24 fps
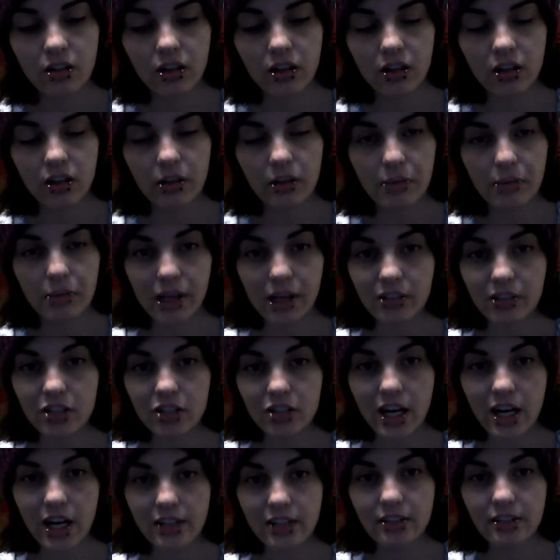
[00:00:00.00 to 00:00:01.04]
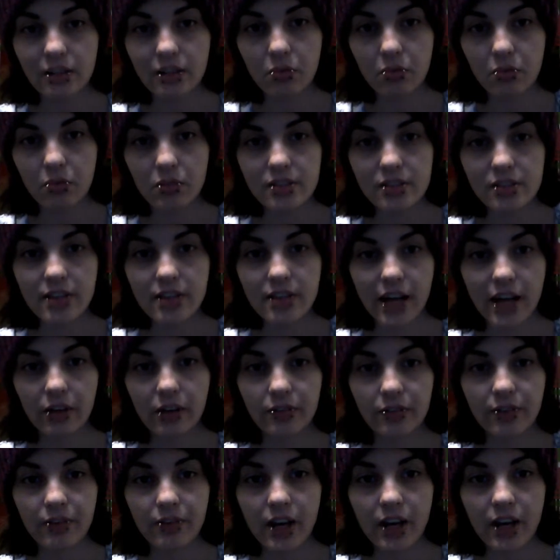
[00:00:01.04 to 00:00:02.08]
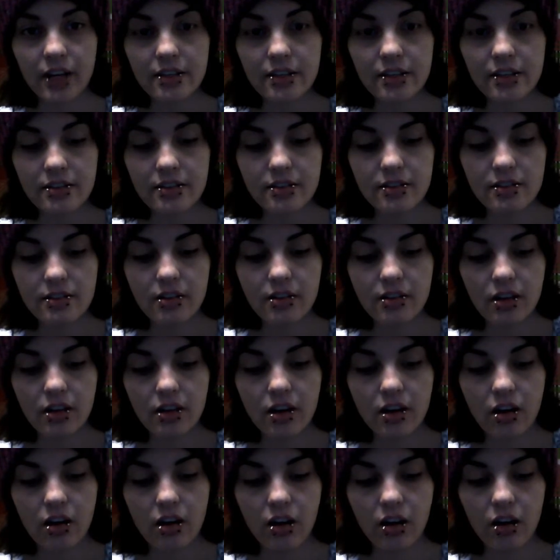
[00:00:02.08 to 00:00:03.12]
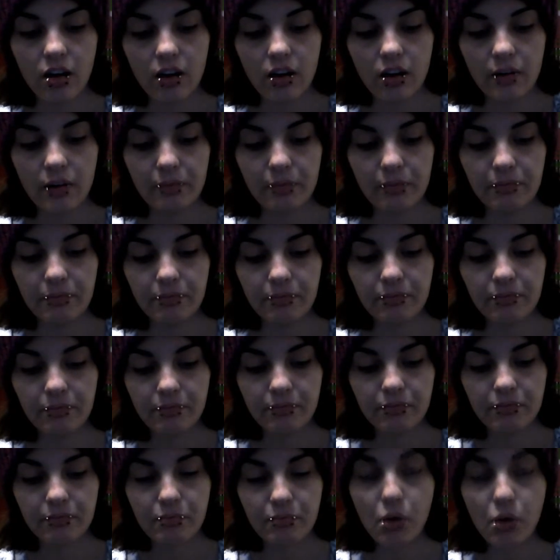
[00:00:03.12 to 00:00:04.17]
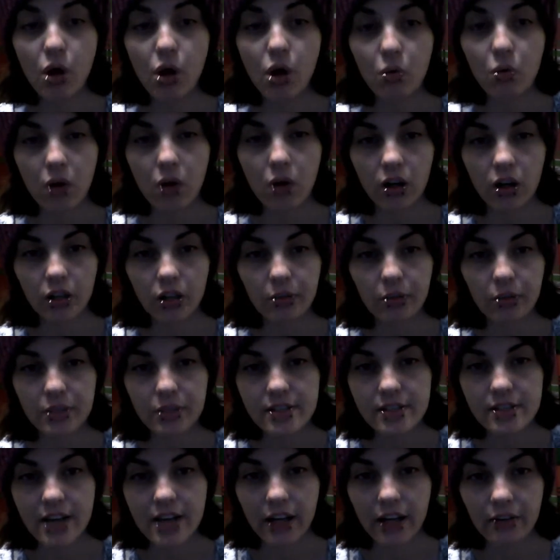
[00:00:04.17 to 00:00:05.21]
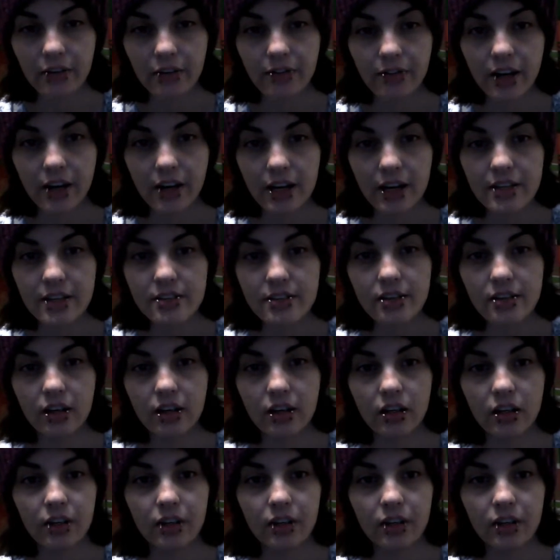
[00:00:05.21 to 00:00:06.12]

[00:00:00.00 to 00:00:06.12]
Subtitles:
Michael Jackson was sacrificed. Paul Walker was sacrificed.